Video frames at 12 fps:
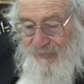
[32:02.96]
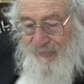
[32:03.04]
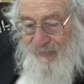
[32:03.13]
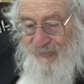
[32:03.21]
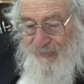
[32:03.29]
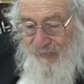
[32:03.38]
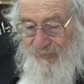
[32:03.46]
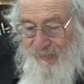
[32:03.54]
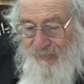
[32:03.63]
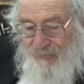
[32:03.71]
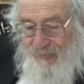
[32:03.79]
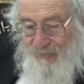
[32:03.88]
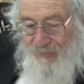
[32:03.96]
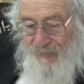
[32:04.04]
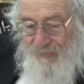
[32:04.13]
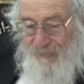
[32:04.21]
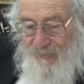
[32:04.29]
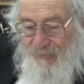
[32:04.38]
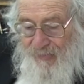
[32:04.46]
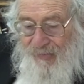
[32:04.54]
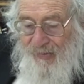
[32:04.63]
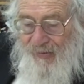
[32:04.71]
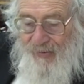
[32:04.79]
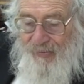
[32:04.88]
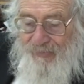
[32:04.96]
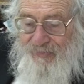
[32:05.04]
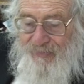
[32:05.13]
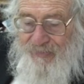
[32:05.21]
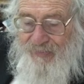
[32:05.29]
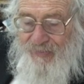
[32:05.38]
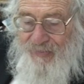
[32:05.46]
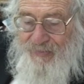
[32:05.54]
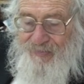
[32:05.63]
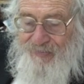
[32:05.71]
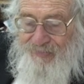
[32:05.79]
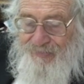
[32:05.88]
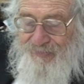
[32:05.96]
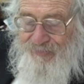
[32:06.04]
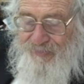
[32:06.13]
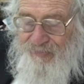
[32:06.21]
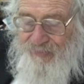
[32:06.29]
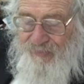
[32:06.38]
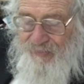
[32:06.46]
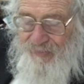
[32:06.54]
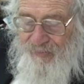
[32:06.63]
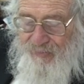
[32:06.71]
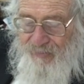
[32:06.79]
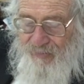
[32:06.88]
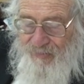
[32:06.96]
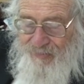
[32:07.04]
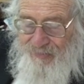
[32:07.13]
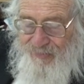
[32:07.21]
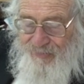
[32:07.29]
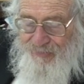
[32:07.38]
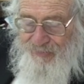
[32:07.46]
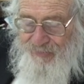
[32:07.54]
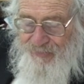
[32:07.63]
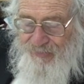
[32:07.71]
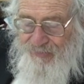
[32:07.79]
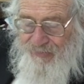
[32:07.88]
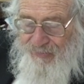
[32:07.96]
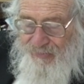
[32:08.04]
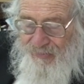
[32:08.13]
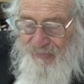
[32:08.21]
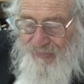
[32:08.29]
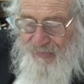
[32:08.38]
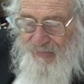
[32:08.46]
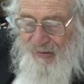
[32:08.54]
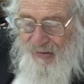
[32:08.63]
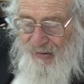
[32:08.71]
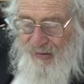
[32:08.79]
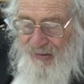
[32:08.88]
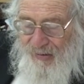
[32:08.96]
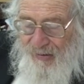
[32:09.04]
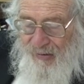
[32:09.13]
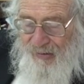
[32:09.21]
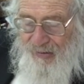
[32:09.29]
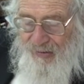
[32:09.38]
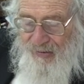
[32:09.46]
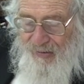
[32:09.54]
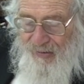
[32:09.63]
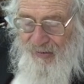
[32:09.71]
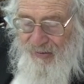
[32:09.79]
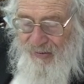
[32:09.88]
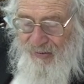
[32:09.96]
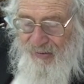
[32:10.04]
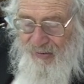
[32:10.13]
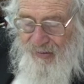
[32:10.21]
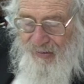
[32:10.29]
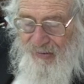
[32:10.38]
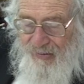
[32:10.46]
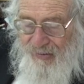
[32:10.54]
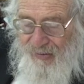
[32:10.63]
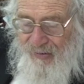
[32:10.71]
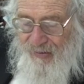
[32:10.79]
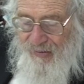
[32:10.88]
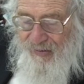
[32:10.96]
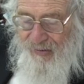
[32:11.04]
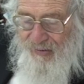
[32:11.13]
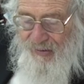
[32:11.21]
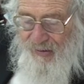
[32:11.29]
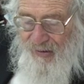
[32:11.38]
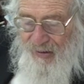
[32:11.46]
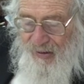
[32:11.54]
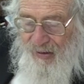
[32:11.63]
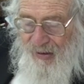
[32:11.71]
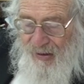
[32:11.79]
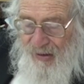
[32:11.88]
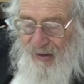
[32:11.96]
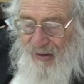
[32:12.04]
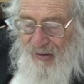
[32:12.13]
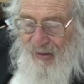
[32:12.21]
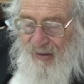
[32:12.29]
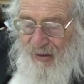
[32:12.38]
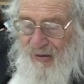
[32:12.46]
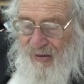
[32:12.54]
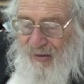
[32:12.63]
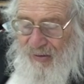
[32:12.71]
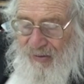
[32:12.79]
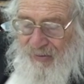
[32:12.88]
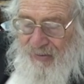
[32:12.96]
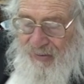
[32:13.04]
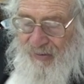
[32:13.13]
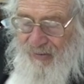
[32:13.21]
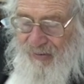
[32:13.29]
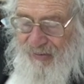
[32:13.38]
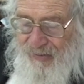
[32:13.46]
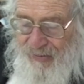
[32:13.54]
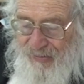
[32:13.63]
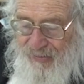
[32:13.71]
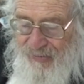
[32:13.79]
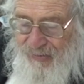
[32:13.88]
A Kli Shani containing hot food may be stood in another vessel containing cold water in order to cool it down, even if as a result the cold water may be warmed up slightly.